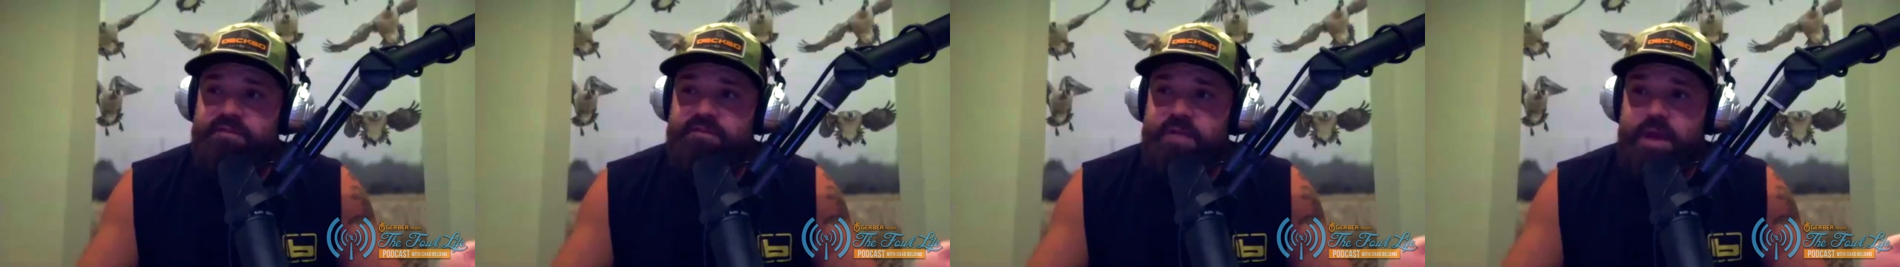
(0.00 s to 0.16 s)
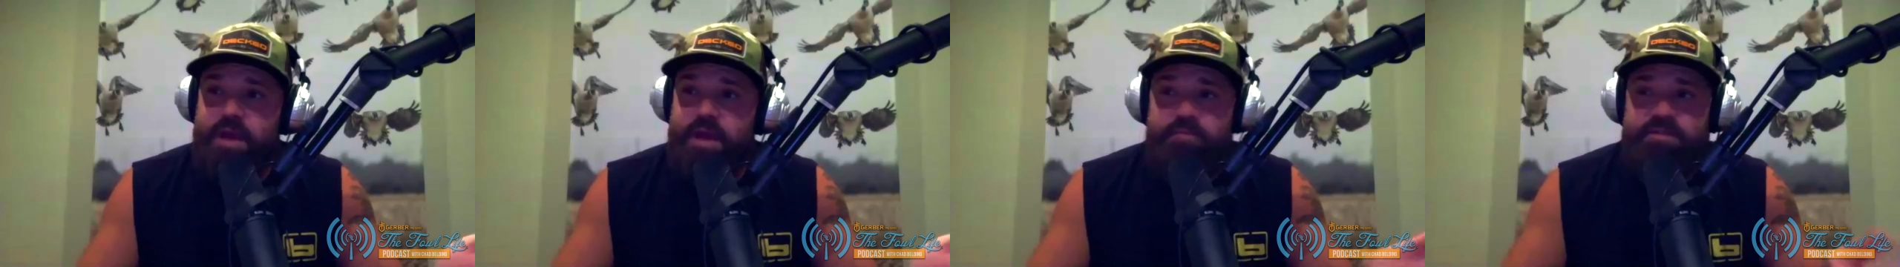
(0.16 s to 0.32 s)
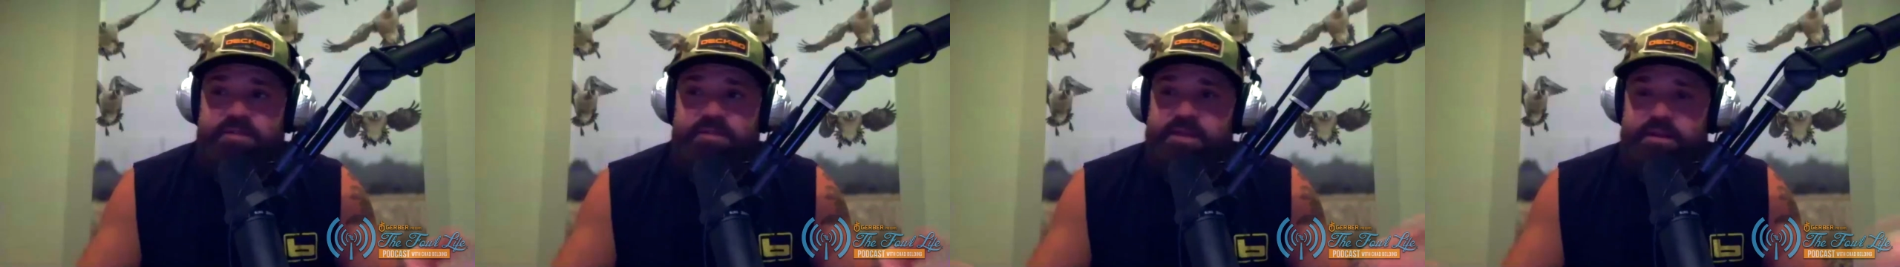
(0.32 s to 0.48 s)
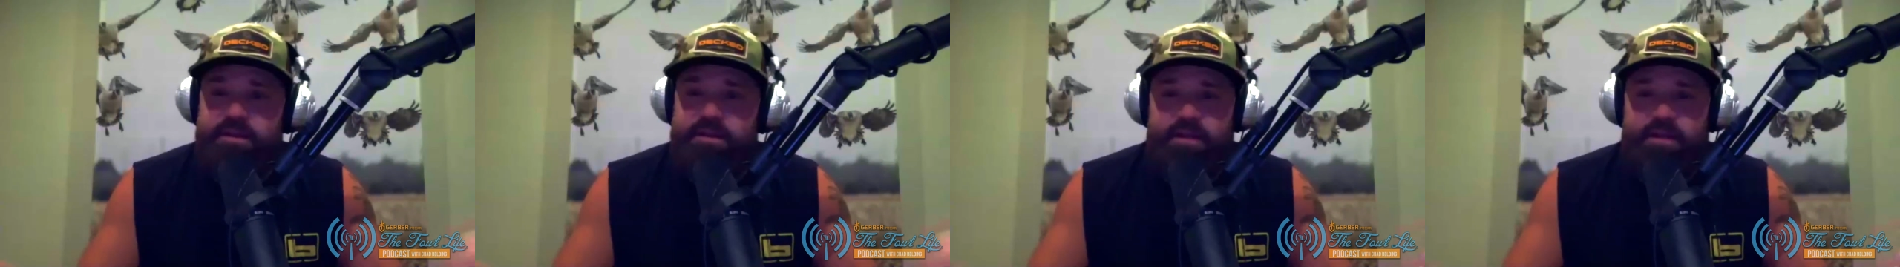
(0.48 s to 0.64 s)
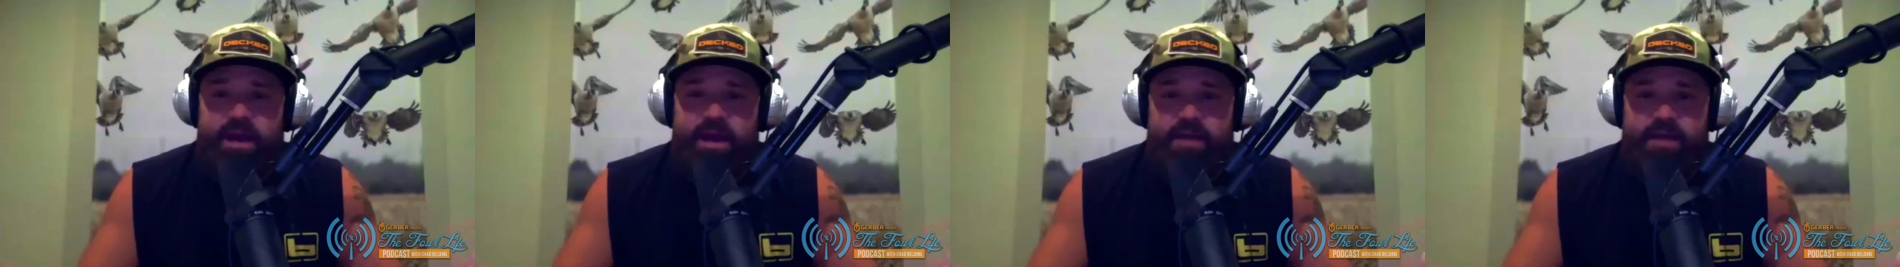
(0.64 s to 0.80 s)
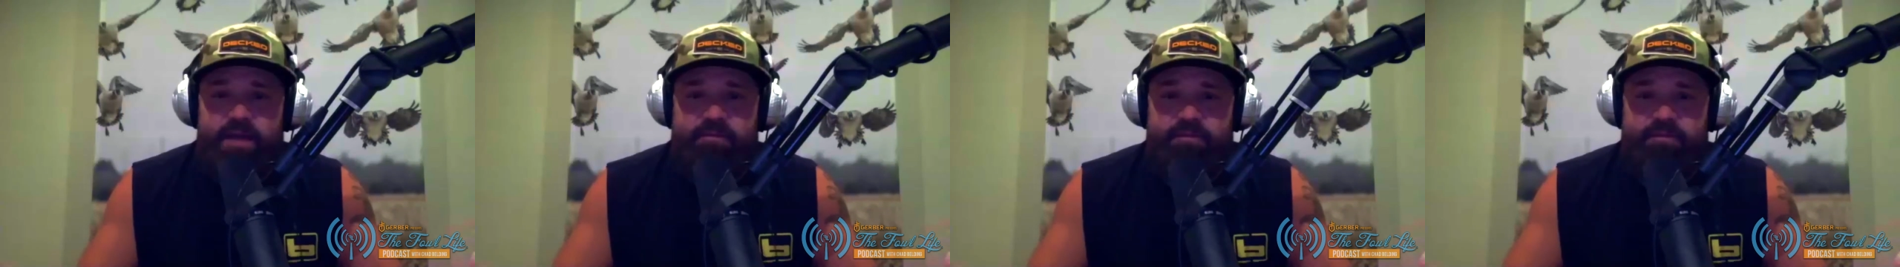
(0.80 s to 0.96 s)
everything in
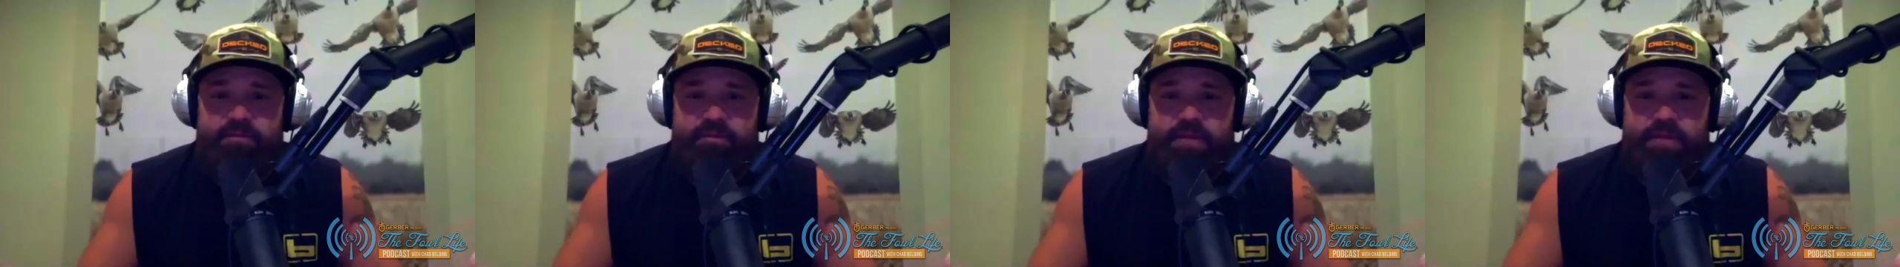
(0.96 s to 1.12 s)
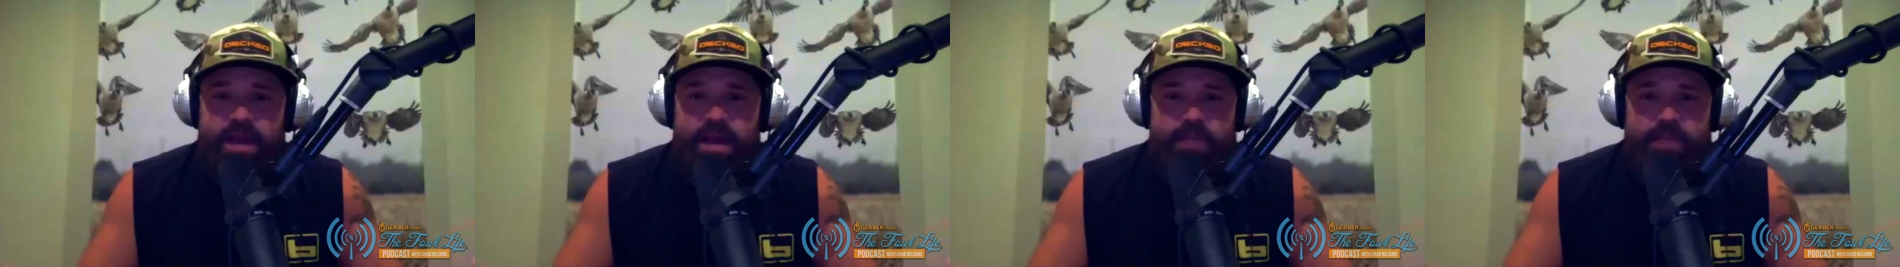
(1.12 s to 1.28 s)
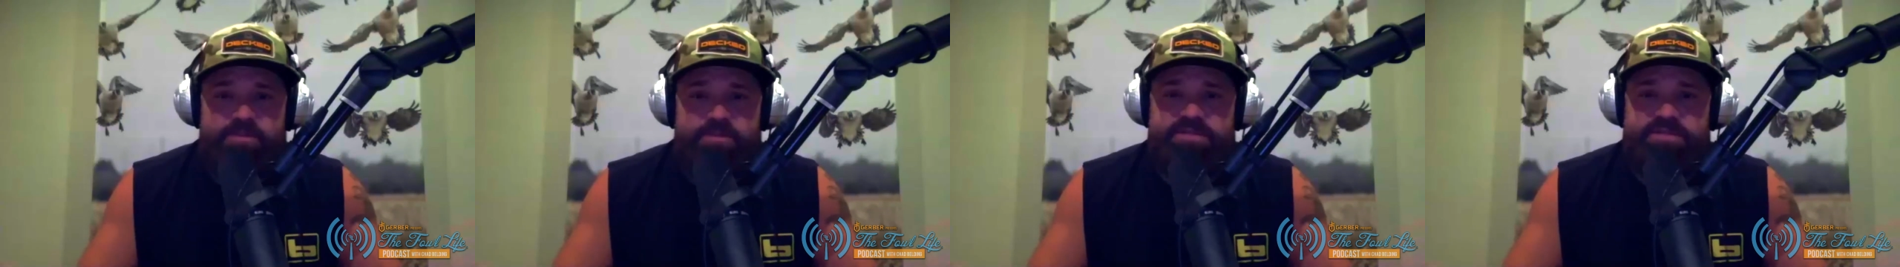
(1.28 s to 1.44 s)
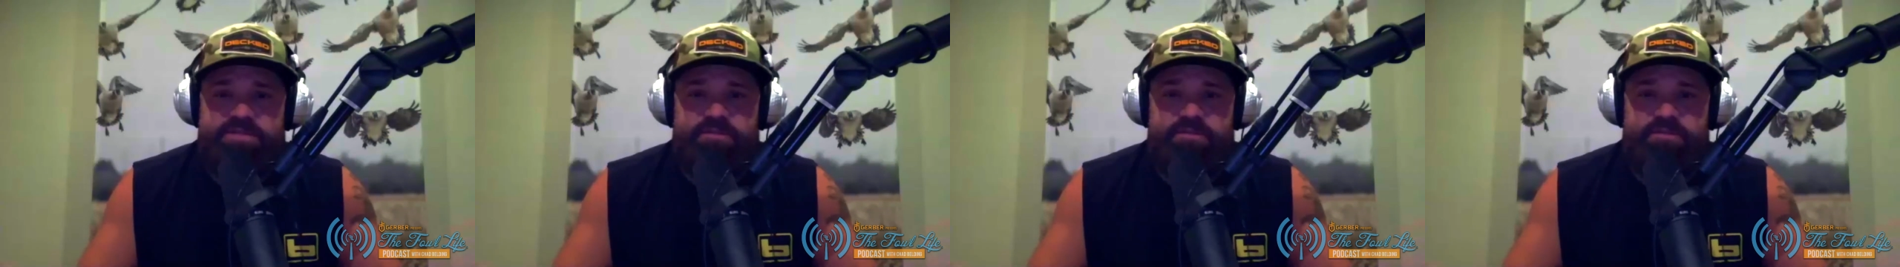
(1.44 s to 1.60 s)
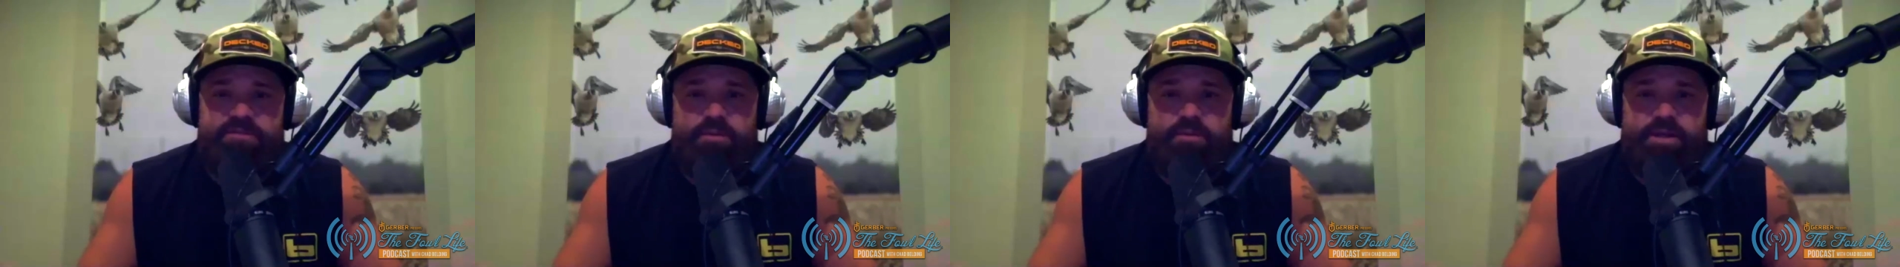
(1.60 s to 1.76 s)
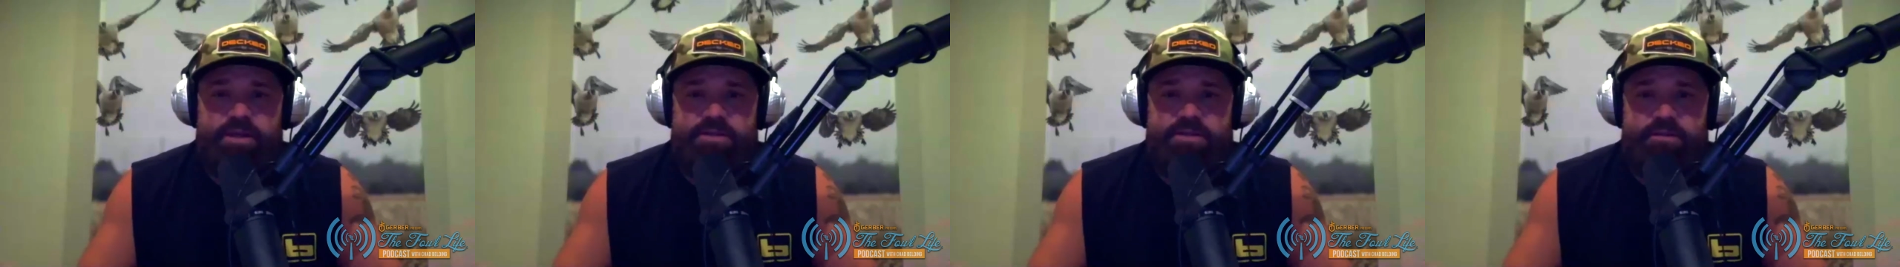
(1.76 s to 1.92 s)
life happens for
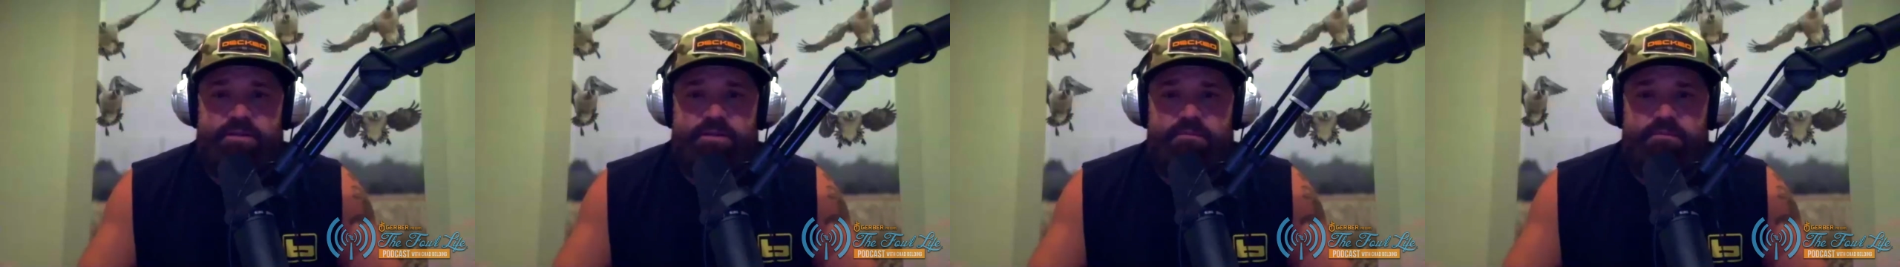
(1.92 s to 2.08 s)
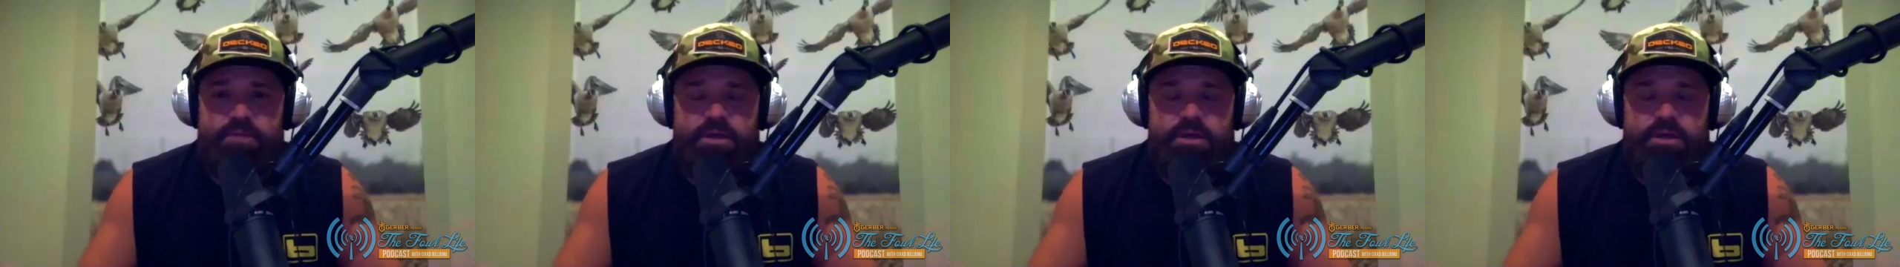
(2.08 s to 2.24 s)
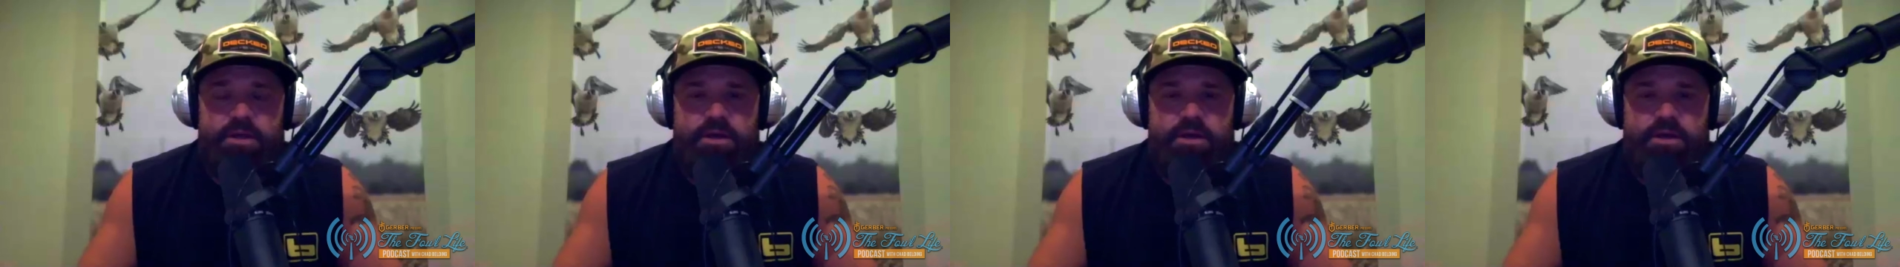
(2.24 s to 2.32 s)
a reason.